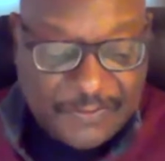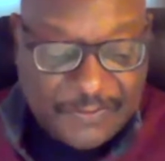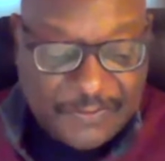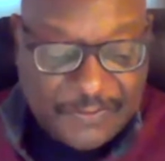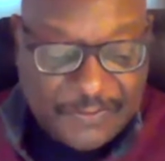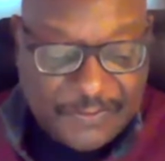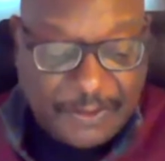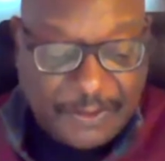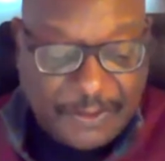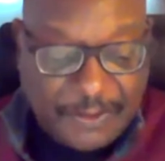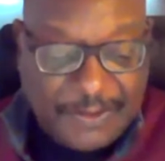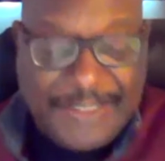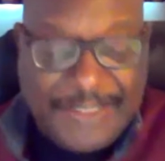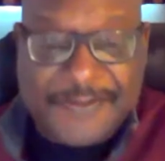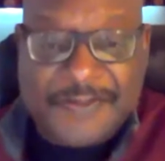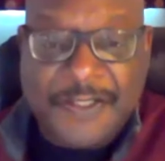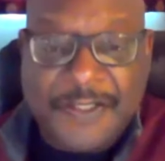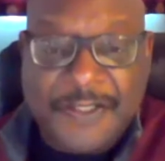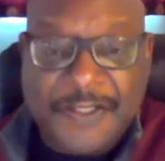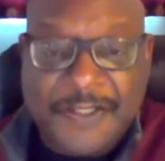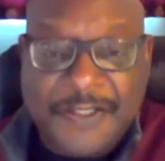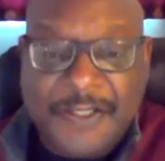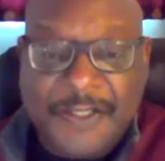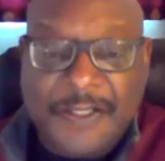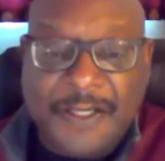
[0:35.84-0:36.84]
is our
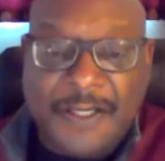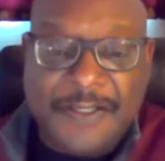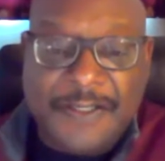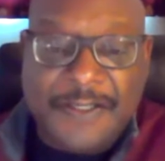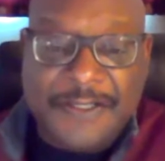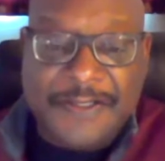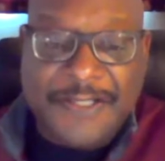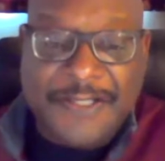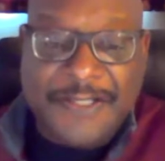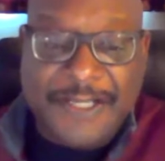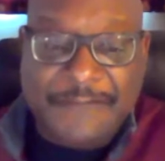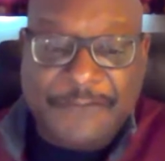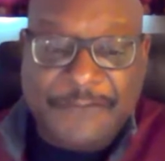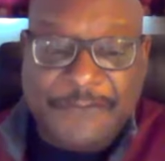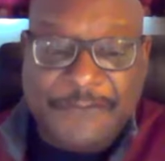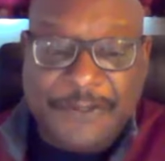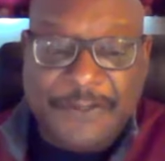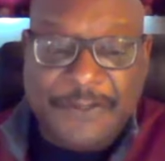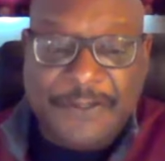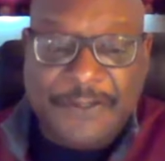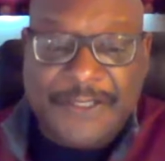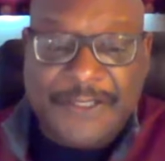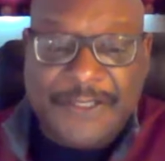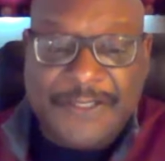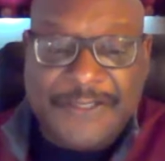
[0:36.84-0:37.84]
latest
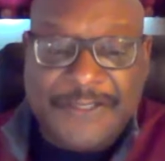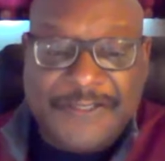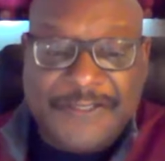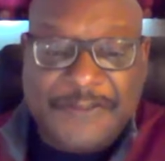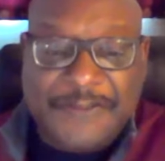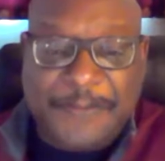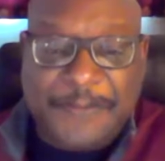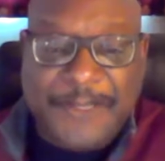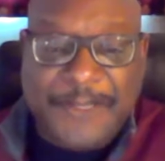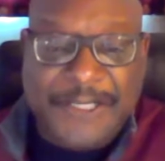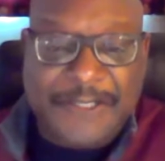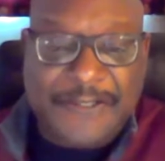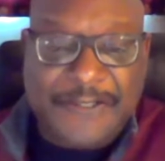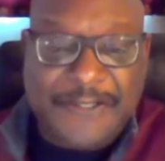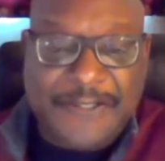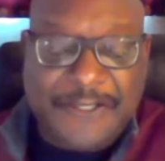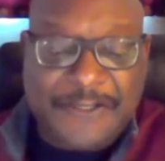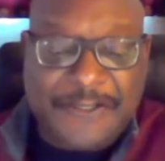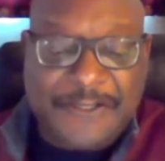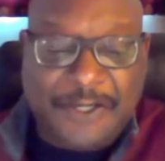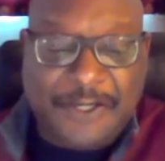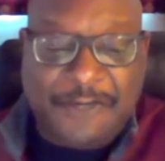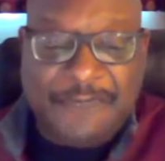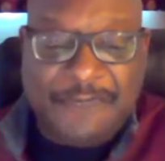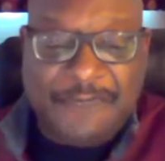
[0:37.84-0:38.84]
endeavor
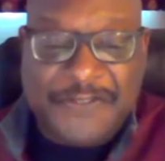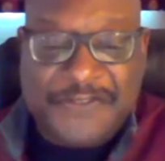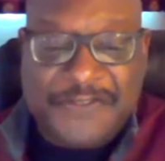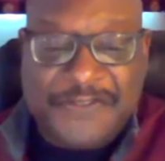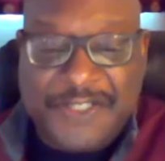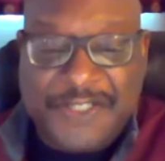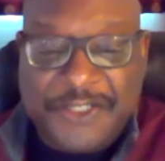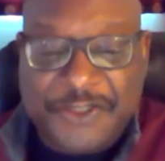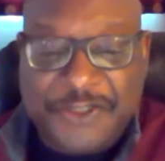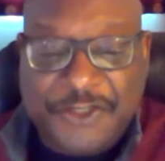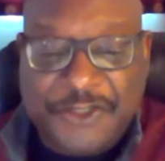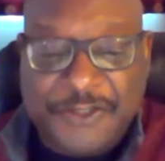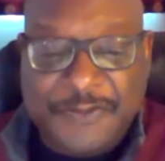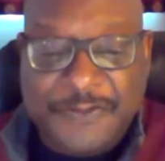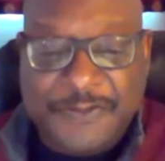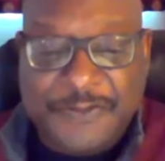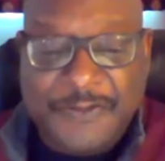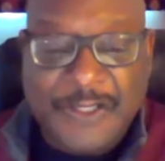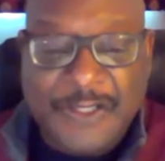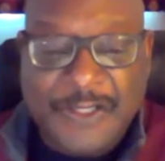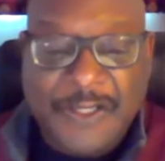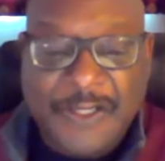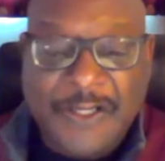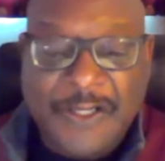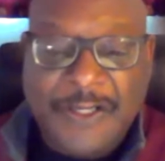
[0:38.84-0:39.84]
at expanding that
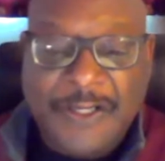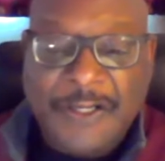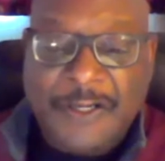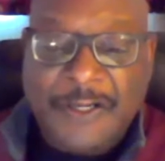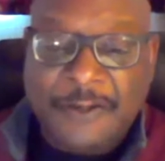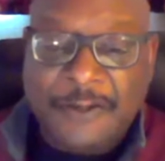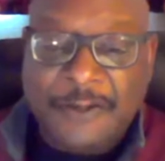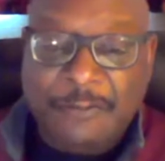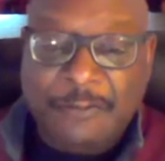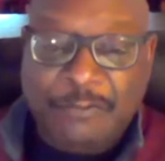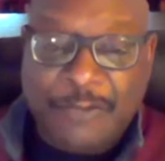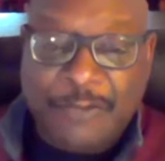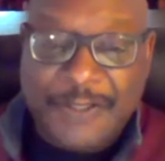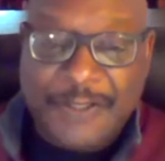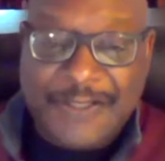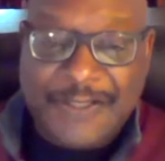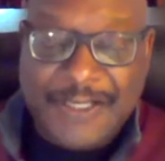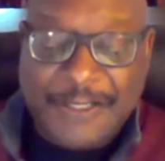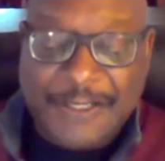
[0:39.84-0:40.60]
conversation.